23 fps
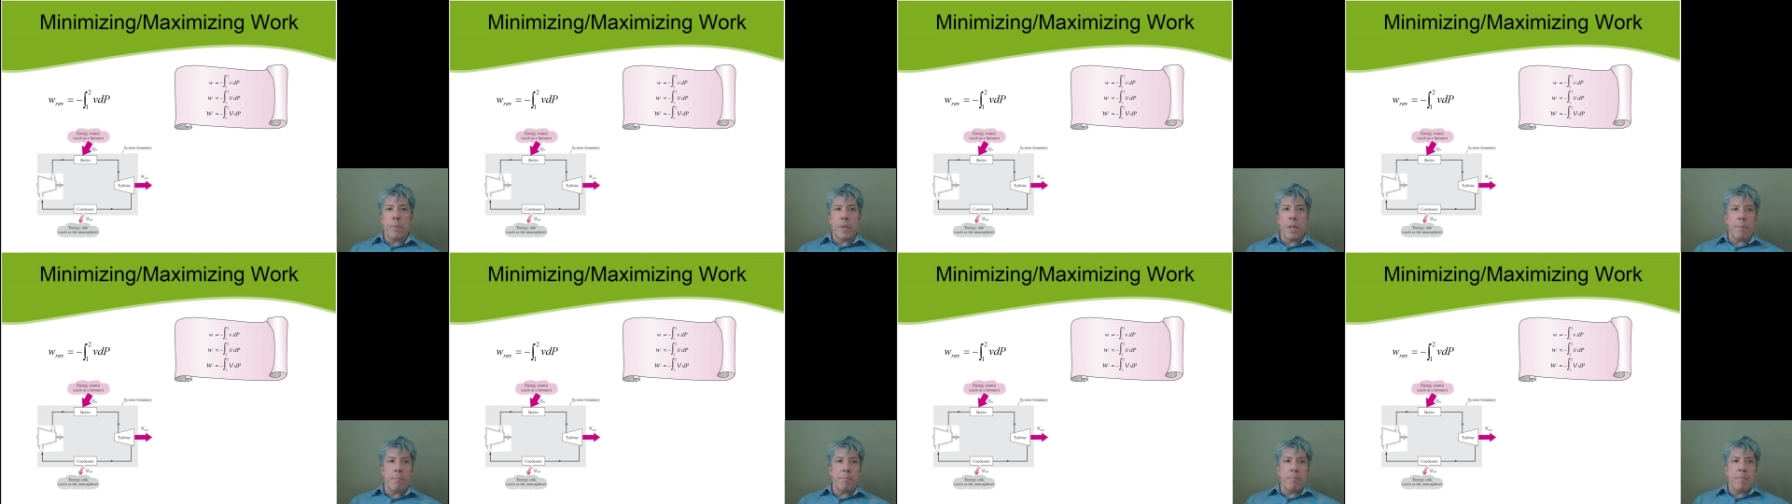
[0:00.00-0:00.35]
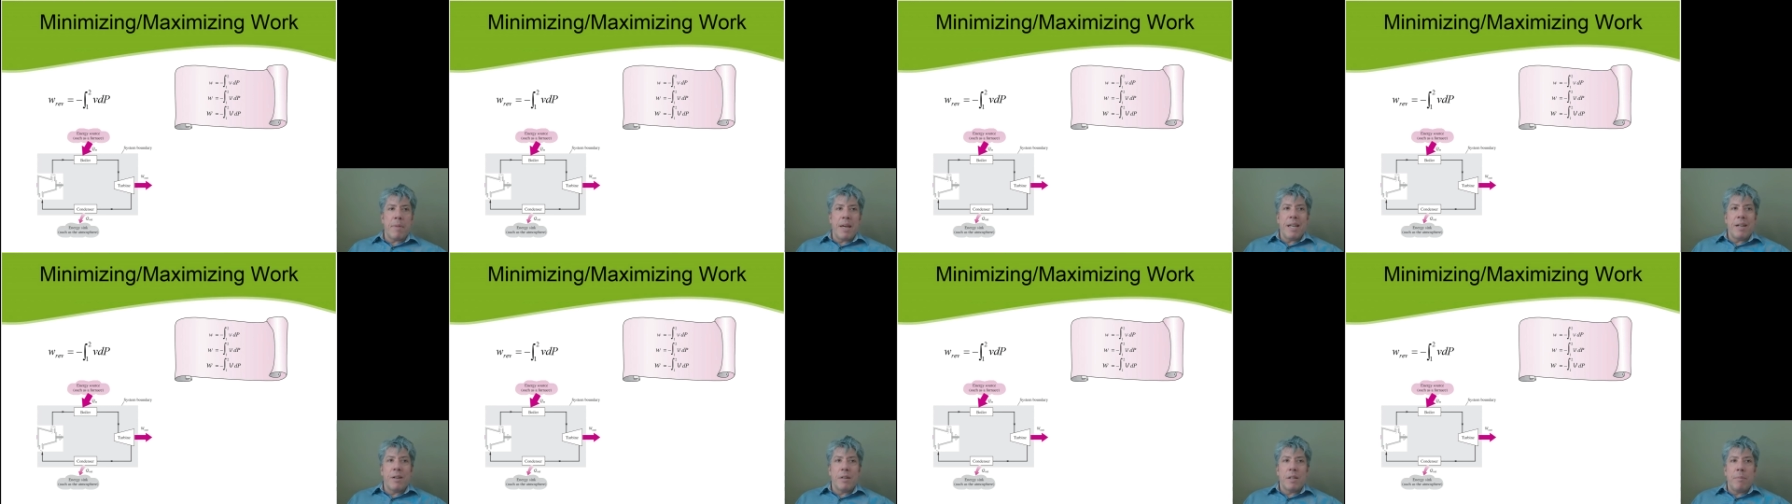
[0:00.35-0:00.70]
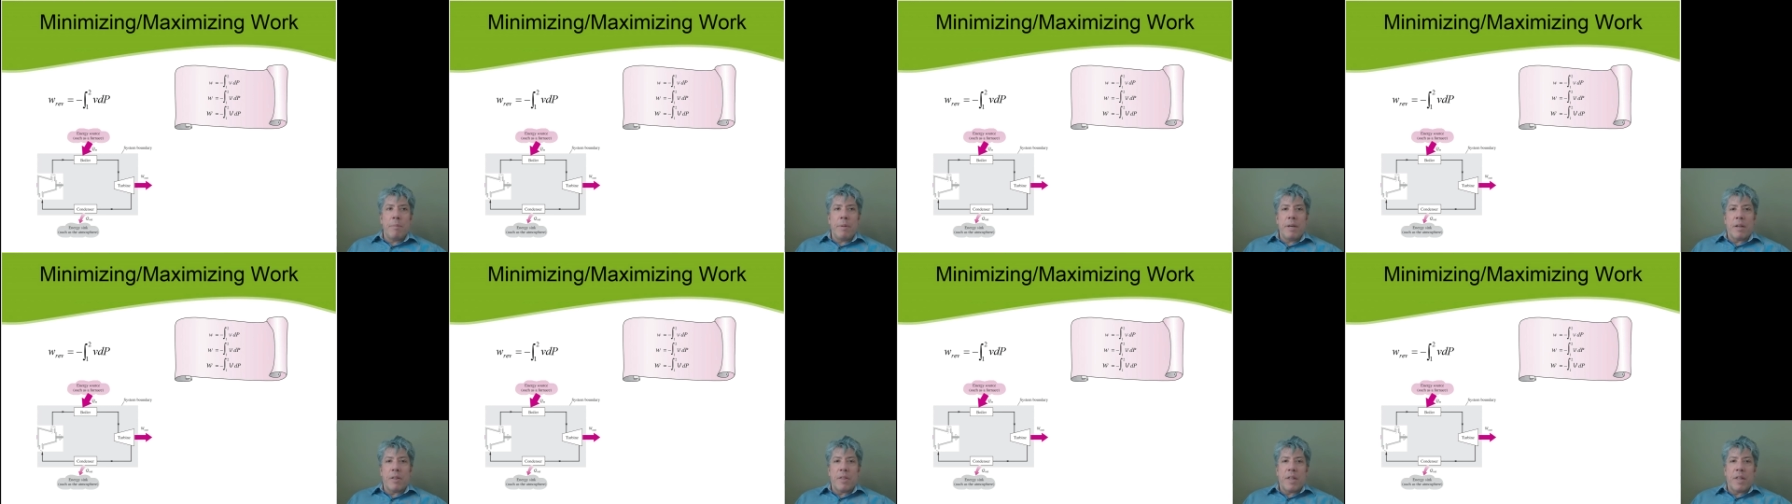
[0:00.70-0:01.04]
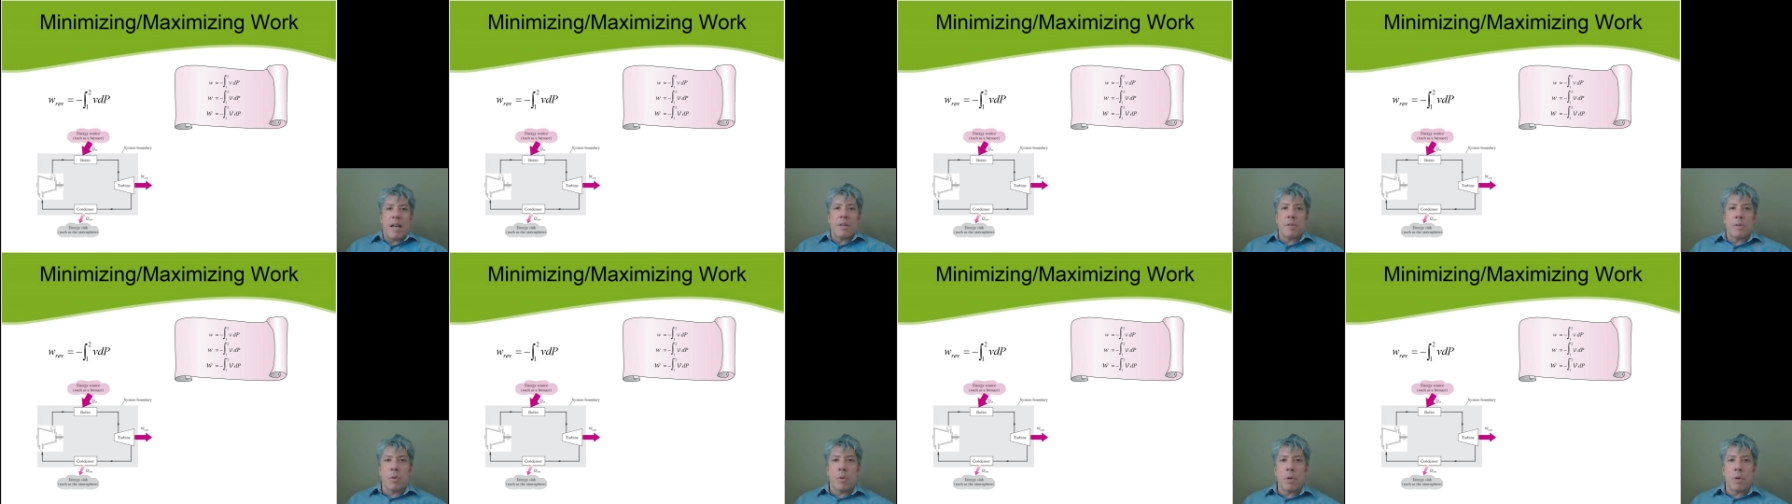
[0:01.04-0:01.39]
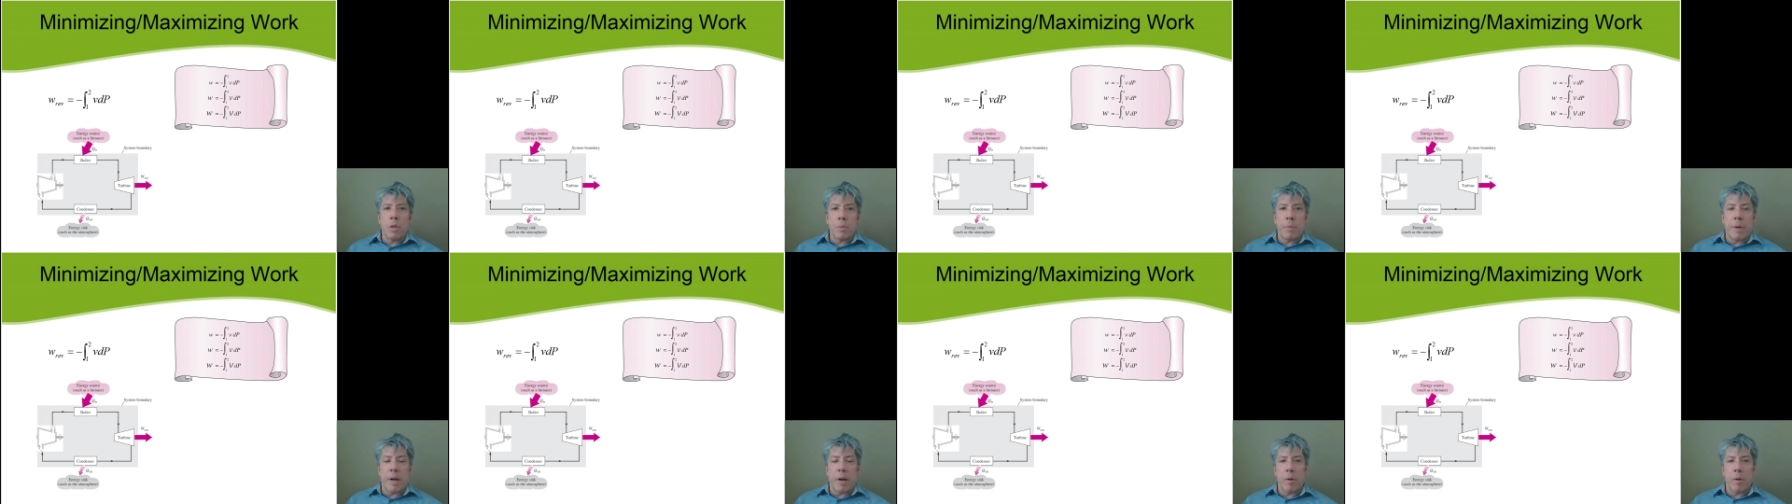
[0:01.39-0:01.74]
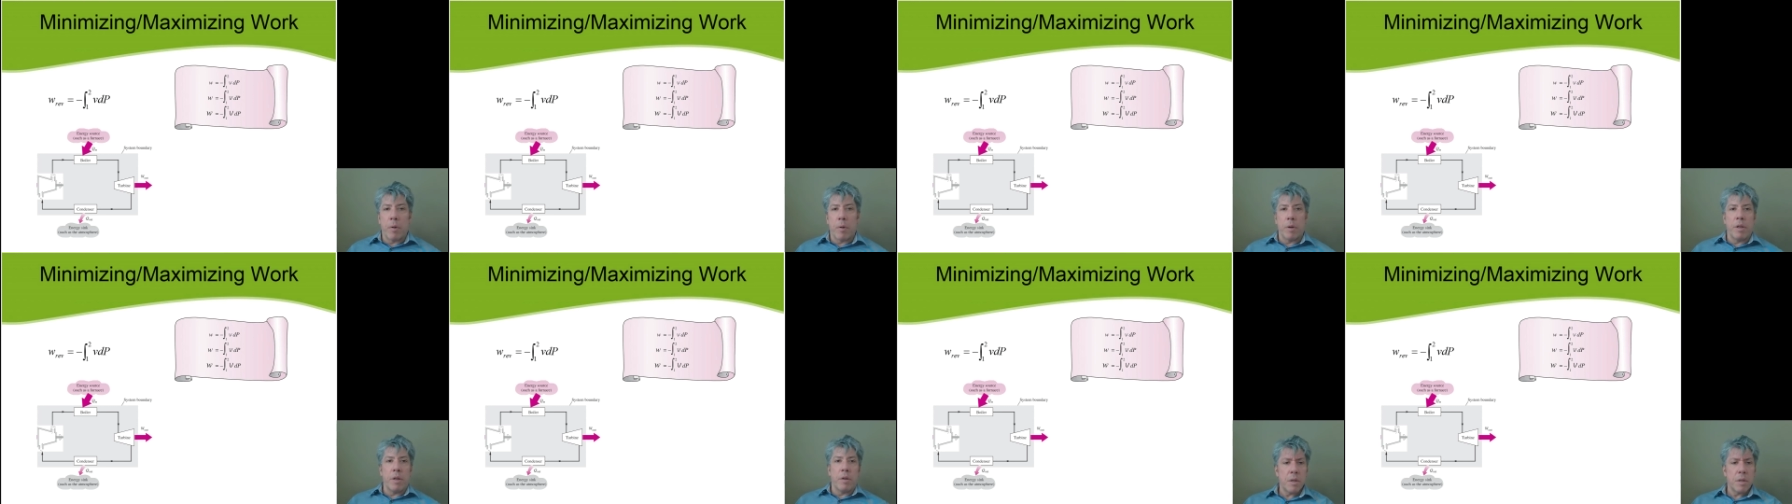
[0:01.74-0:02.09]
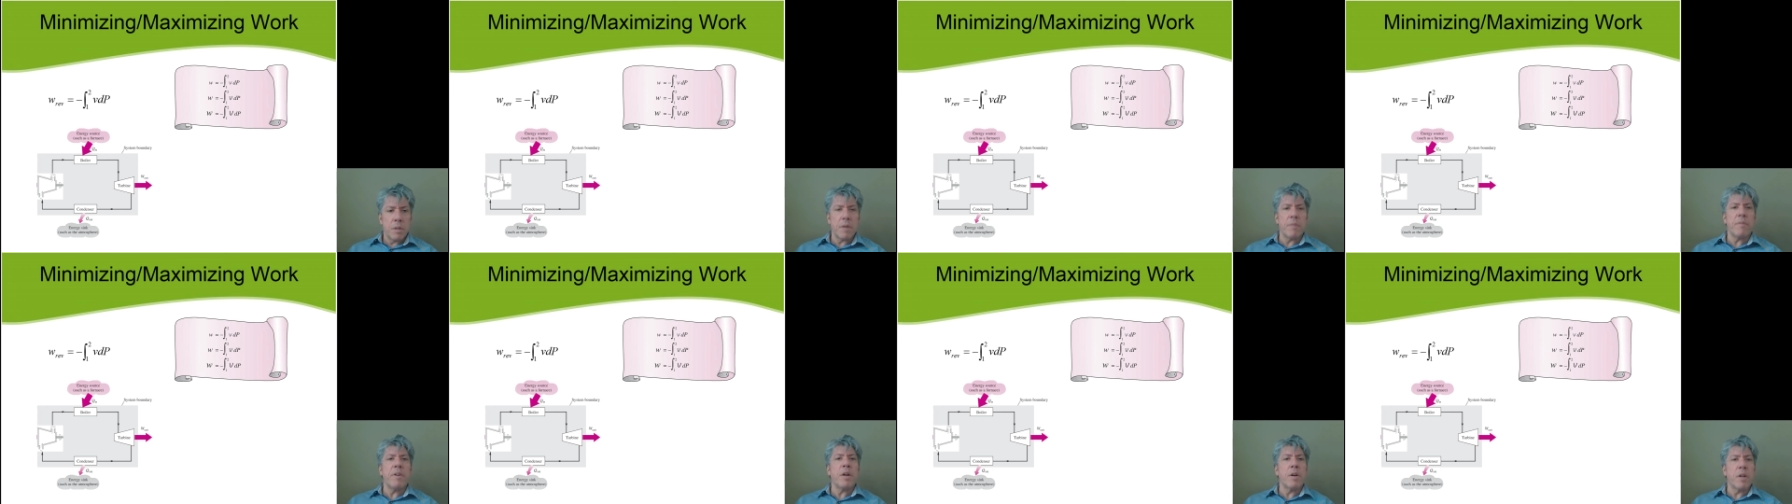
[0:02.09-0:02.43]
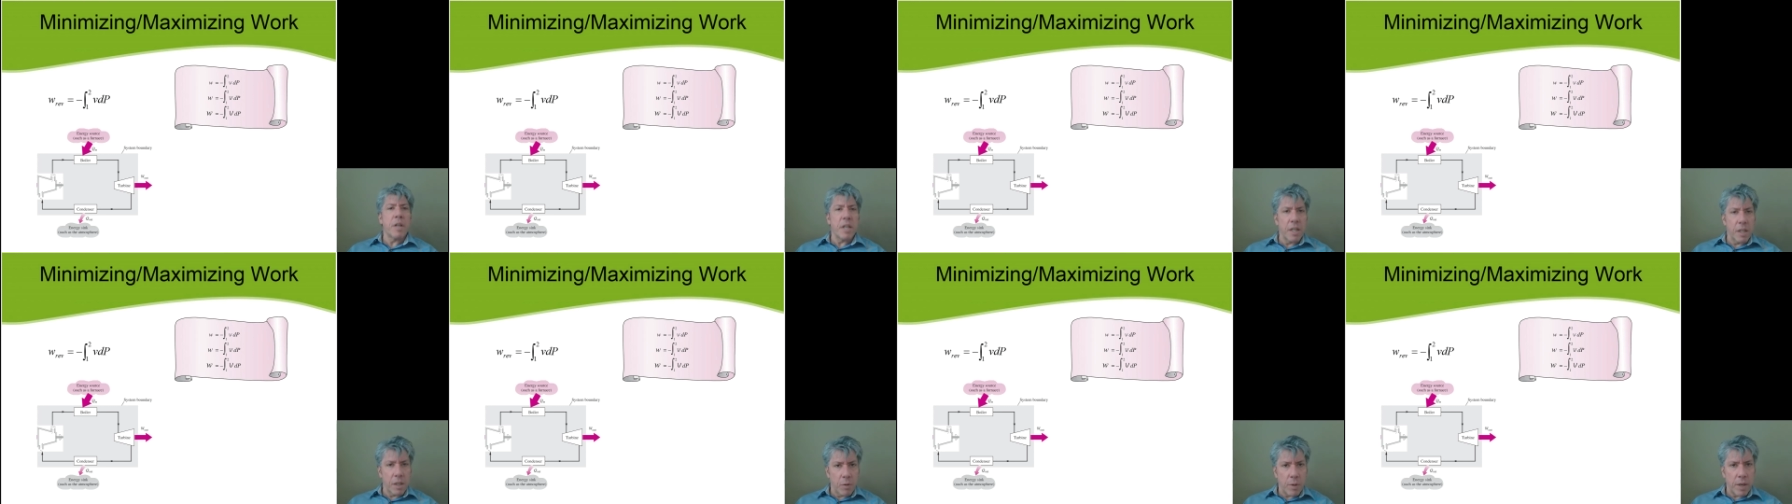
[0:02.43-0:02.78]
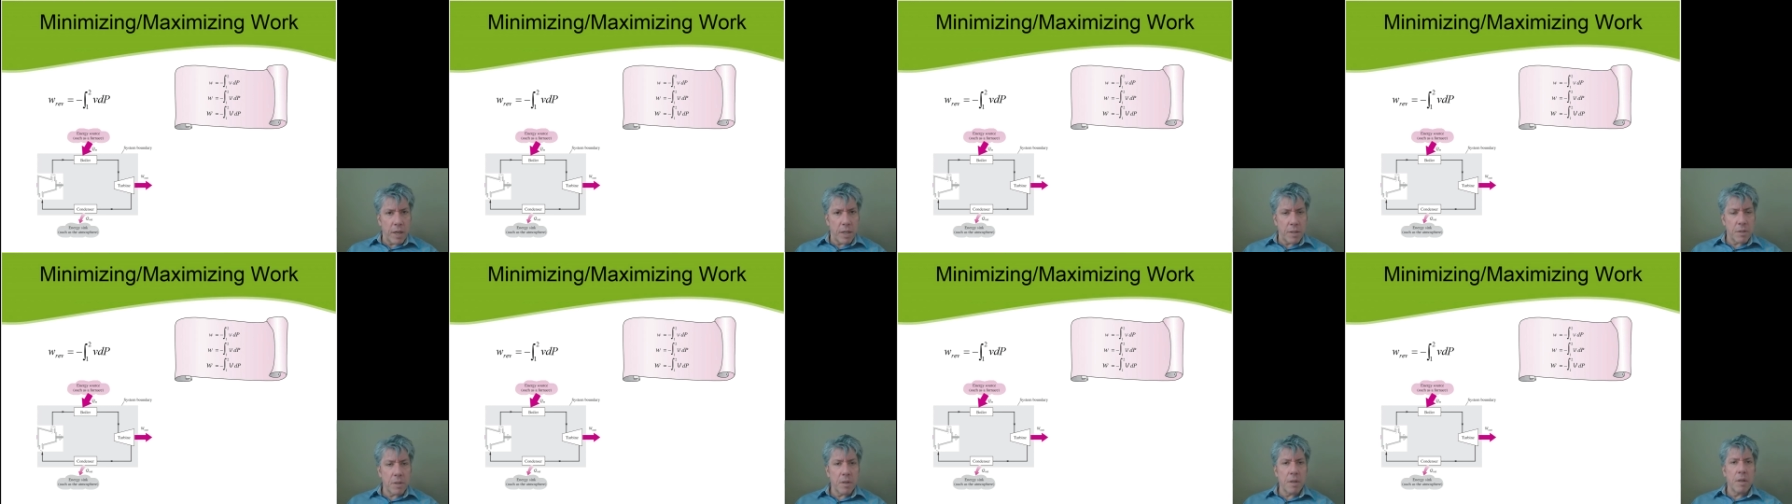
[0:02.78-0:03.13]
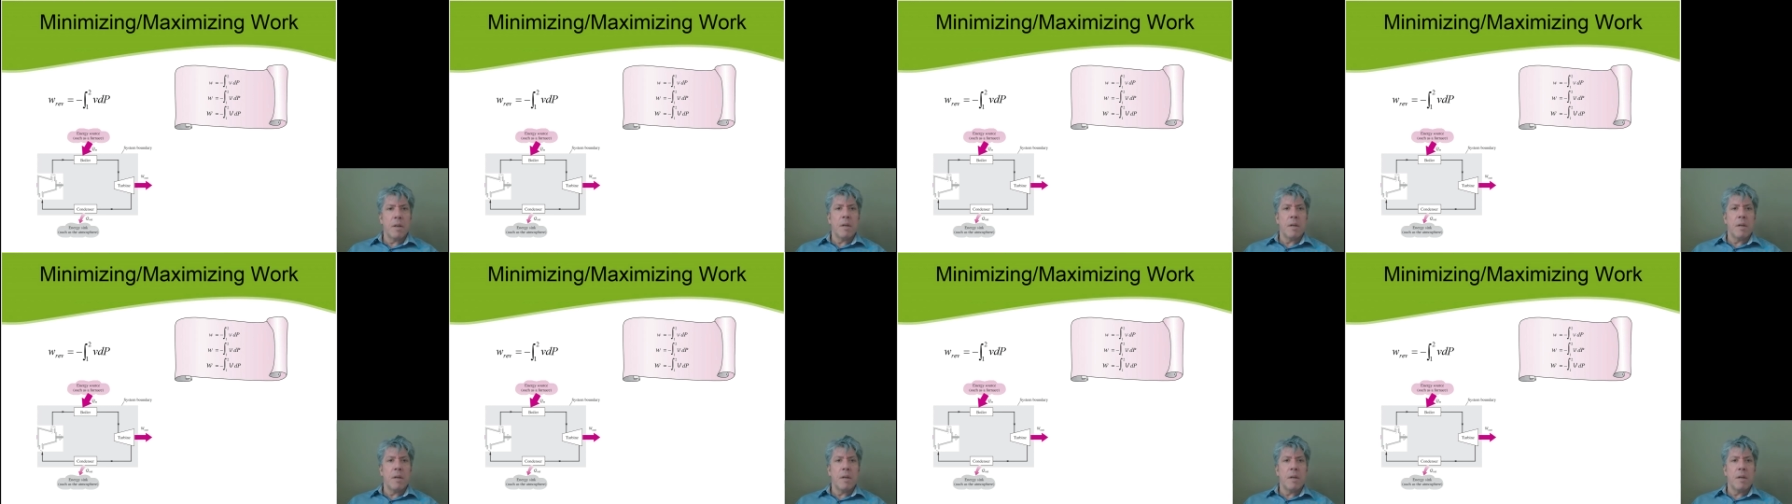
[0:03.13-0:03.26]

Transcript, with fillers: that may only be a thousand horsepower or you know, 700 kilowatts.